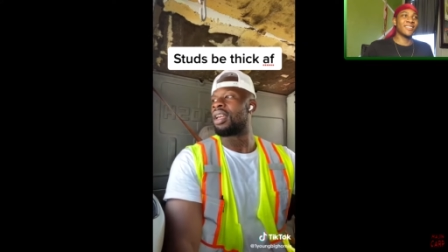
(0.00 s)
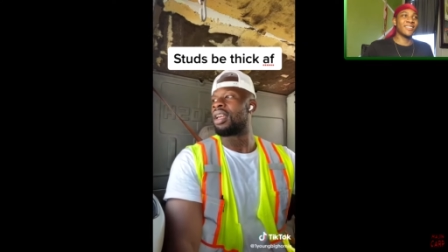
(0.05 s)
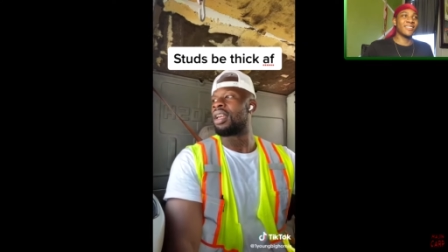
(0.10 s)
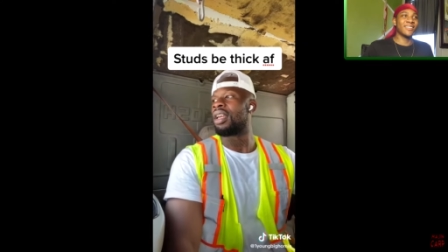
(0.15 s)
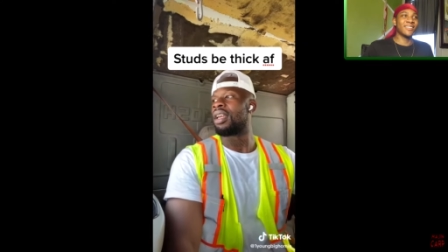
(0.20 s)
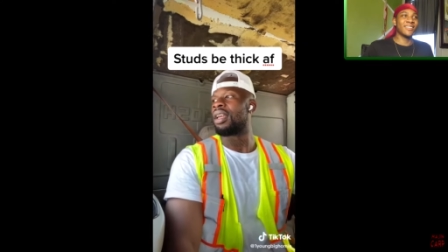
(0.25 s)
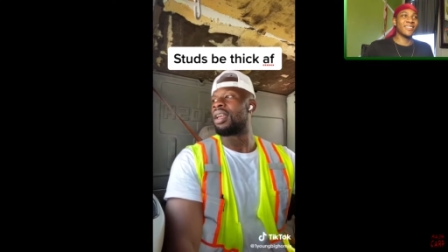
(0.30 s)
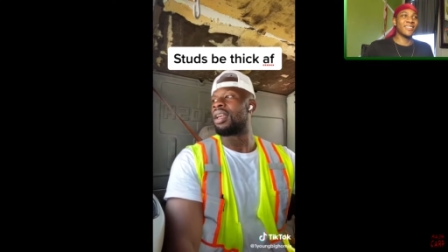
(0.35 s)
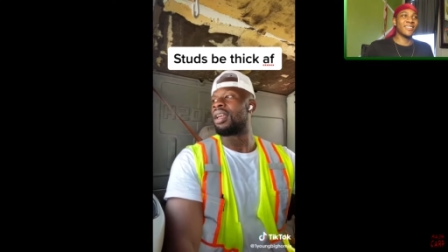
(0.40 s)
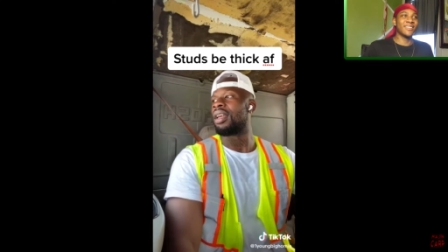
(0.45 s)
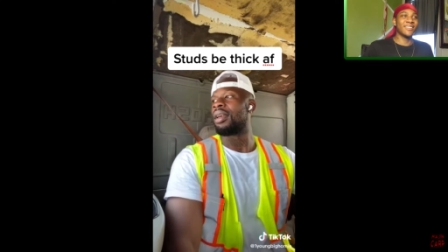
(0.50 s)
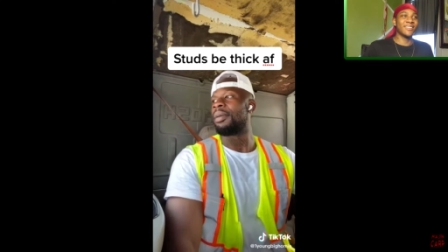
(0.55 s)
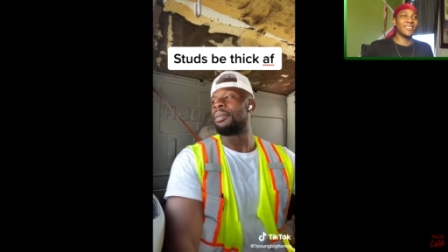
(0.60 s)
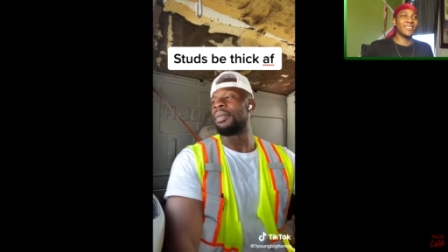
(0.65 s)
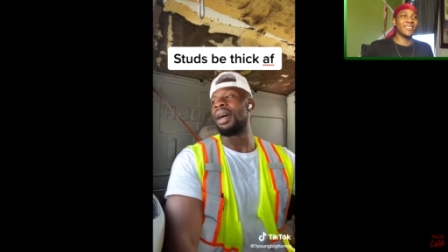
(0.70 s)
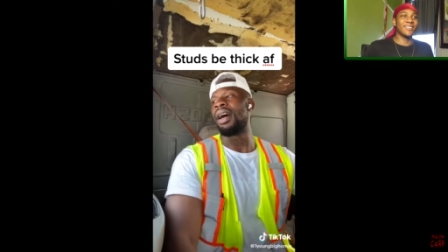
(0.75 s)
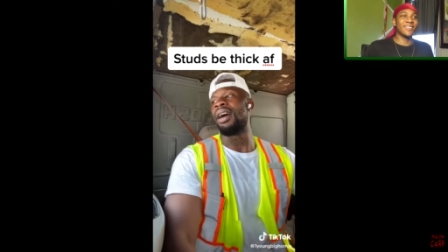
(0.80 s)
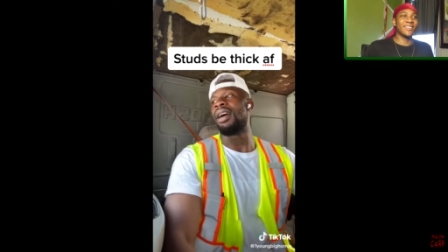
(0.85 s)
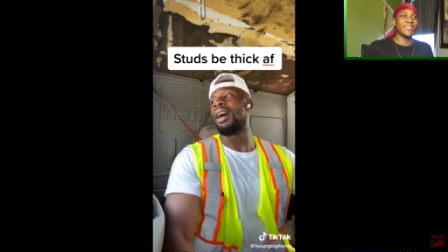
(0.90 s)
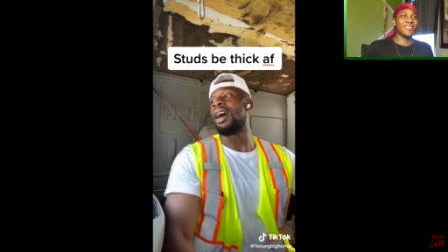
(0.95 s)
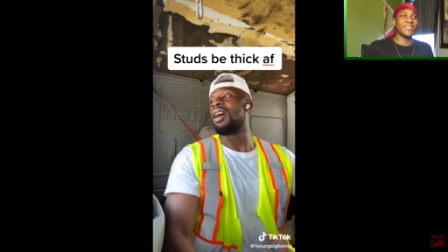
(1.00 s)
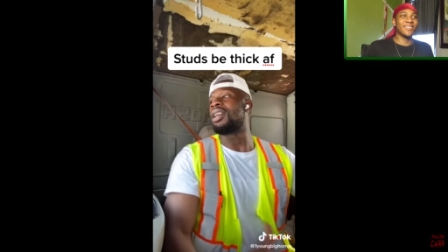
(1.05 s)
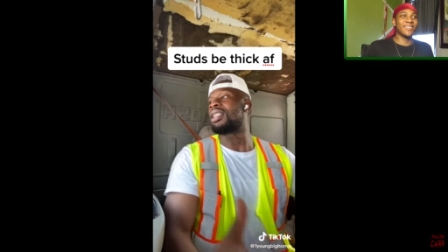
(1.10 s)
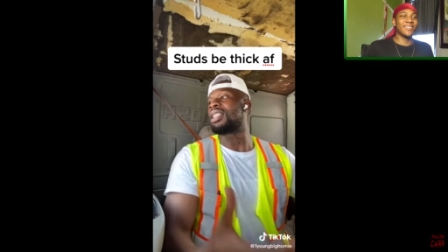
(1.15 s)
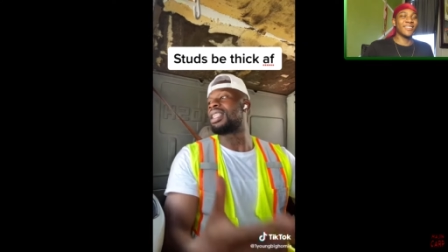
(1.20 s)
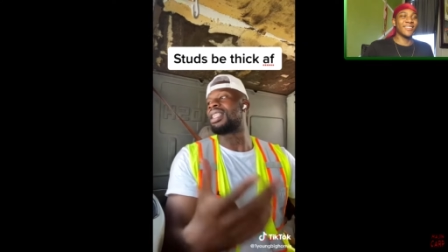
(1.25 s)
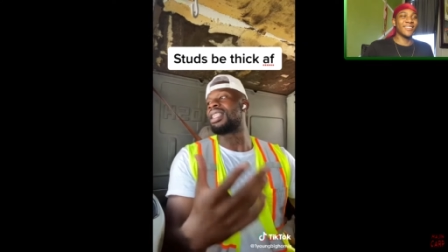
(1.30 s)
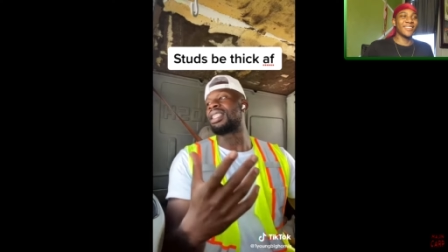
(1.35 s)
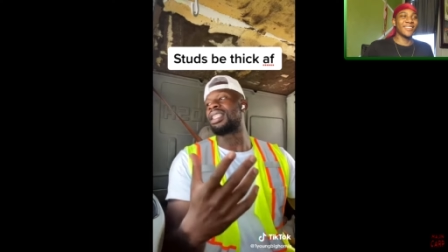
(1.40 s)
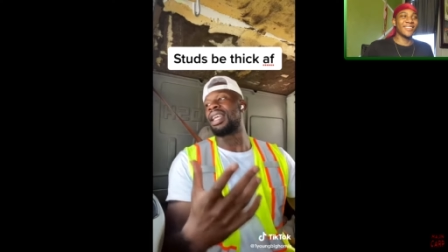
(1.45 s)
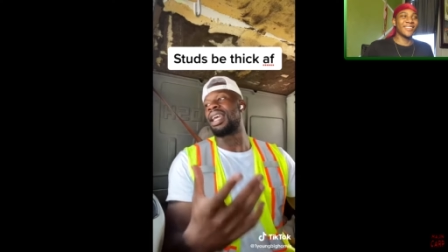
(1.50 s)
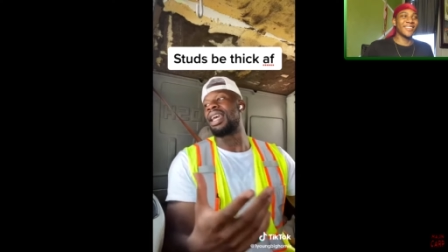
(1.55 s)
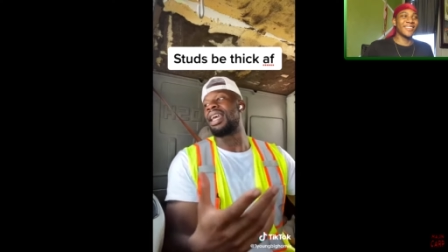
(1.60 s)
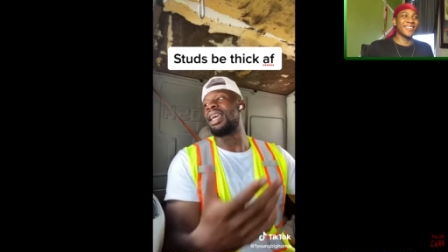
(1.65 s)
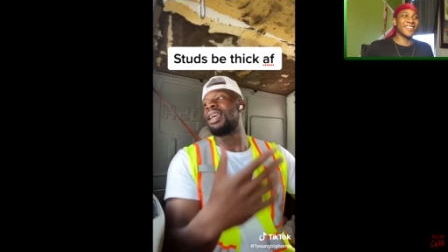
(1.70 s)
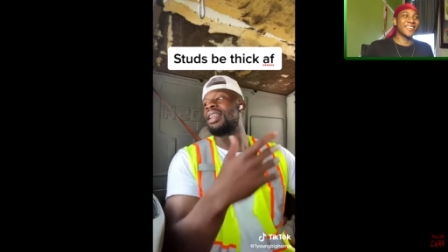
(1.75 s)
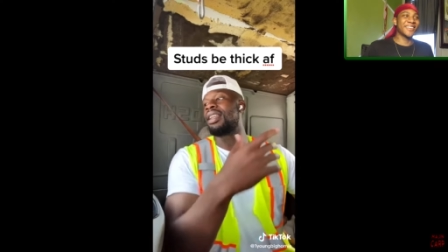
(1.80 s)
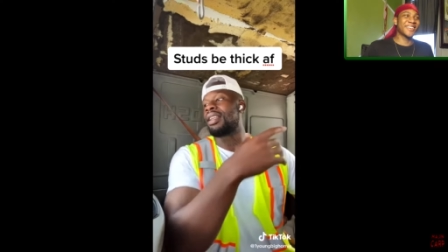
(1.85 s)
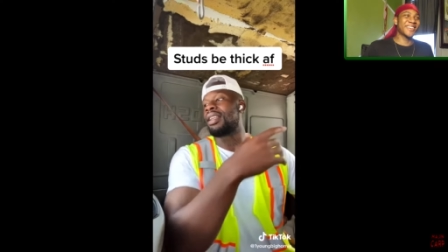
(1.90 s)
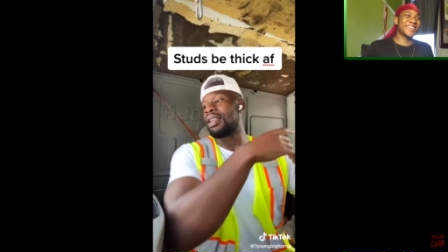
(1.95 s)
If I I'm just
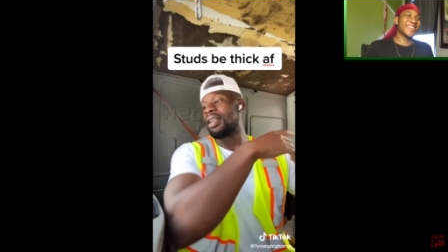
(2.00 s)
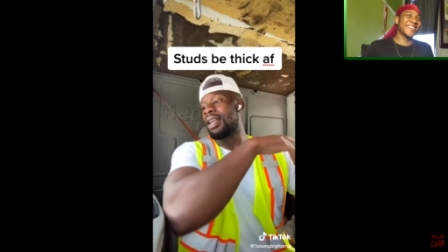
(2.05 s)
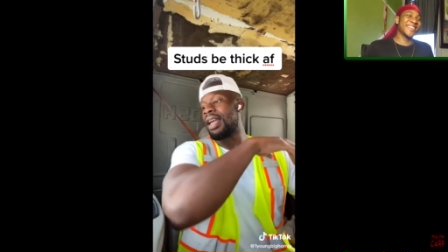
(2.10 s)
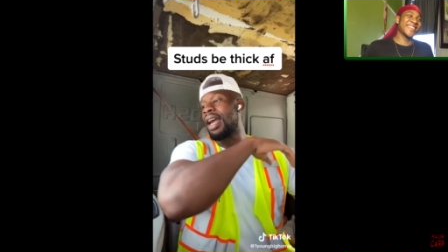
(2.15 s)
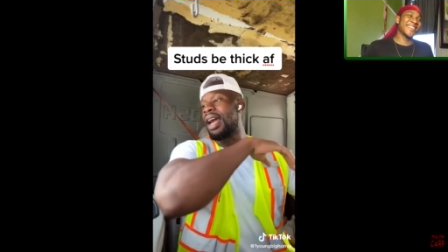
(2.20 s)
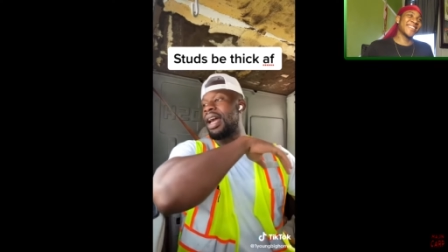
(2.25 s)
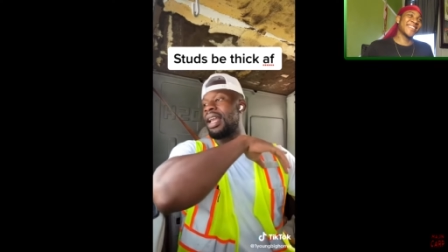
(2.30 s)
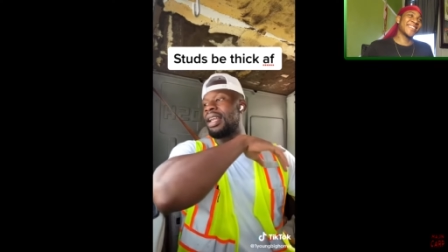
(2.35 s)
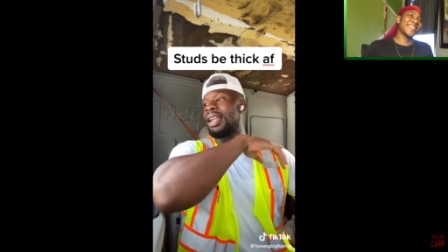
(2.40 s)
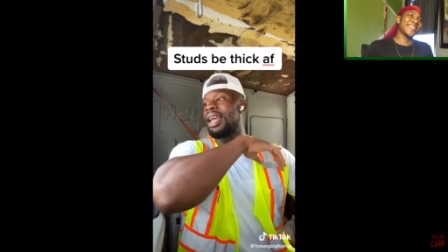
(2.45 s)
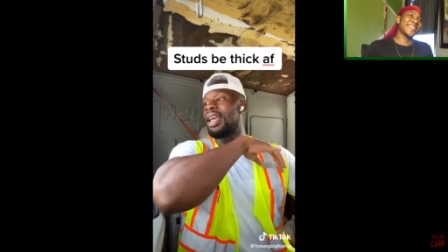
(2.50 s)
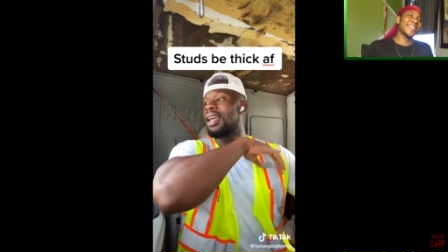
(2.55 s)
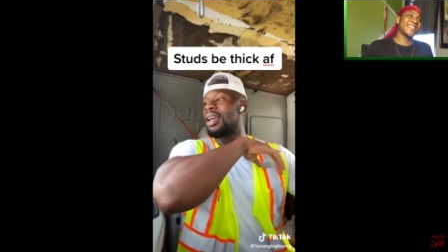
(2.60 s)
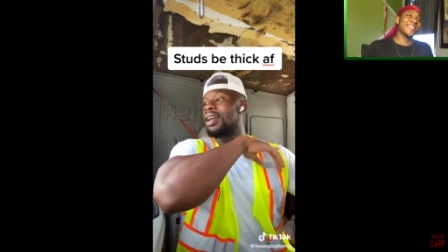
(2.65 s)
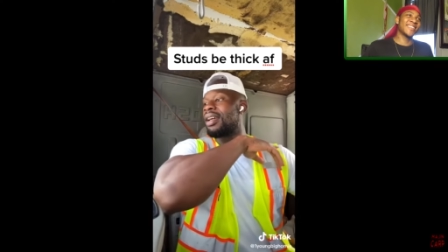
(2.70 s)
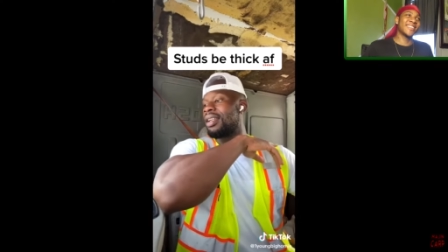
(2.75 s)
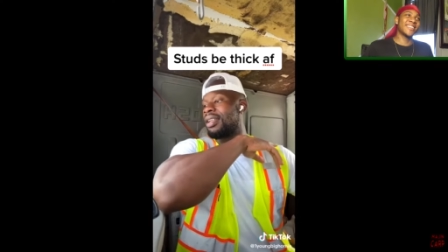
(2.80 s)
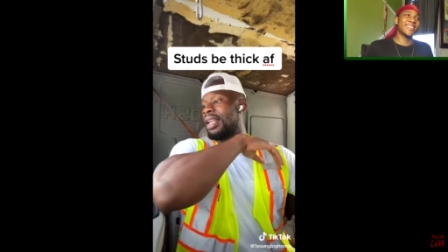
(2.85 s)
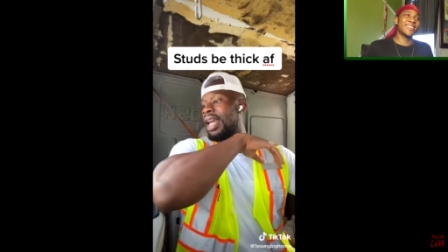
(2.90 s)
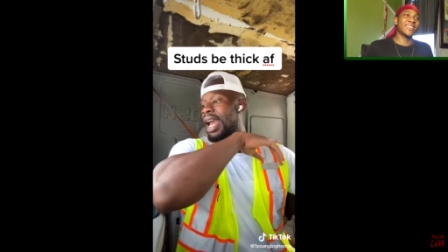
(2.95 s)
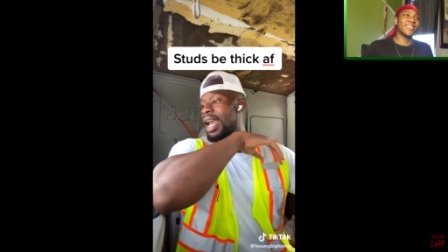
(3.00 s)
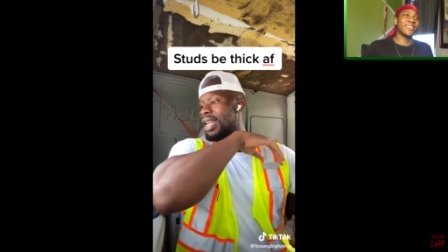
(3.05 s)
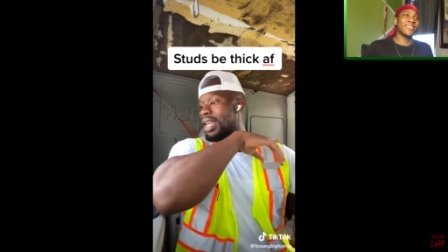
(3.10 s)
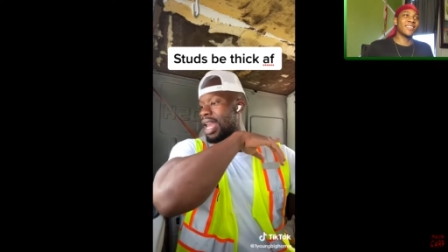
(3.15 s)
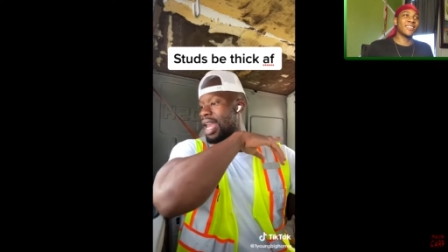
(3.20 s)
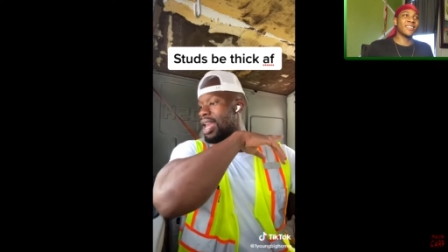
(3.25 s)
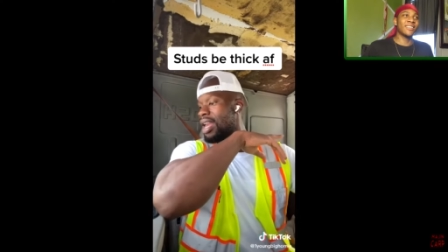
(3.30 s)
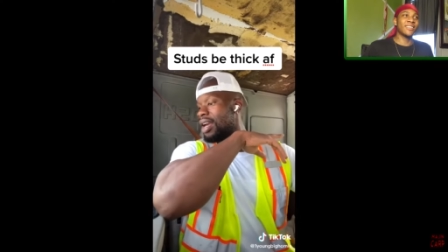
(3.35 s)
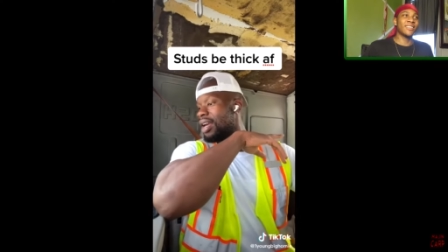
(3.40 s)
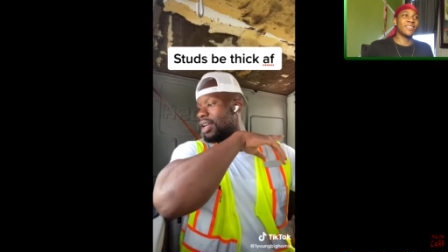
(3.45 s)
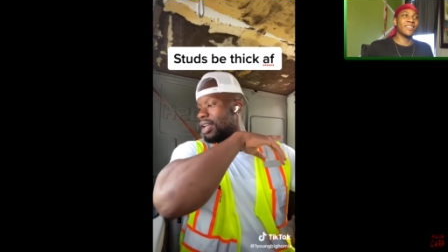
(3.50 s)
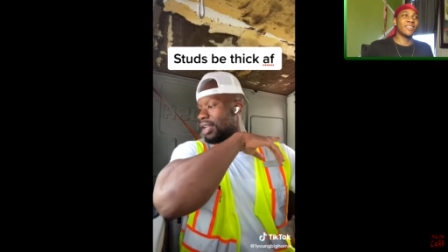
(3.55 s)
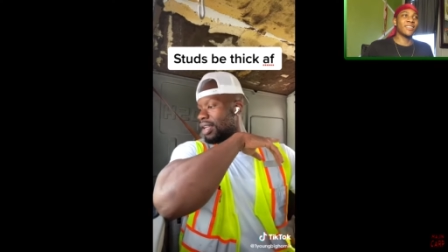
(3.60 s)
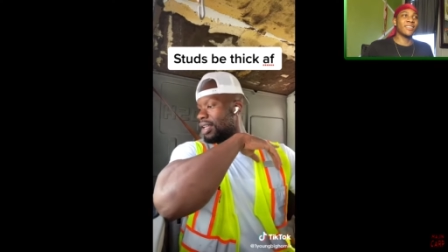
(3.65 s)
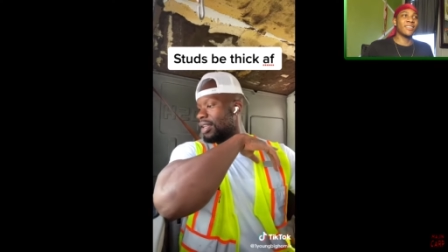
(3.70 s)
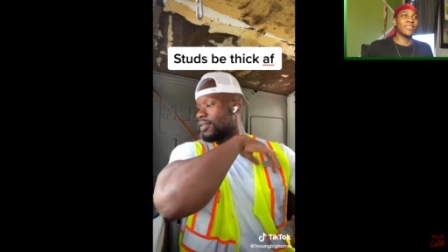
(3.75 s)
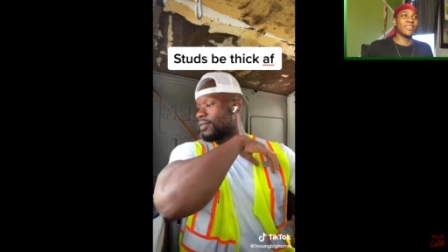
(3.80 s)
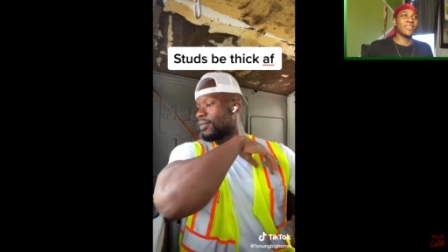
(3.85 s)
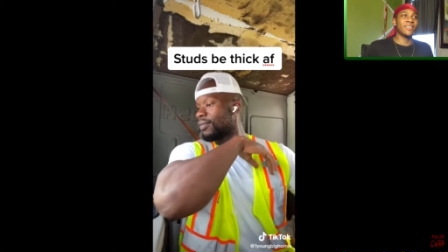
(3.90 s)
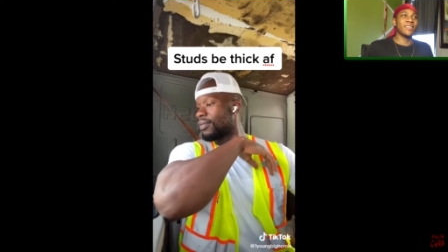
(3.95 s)
saying, goddamn, Danielle.
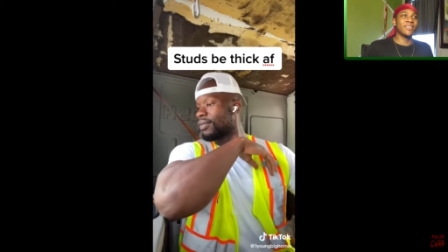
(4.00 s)
Boy.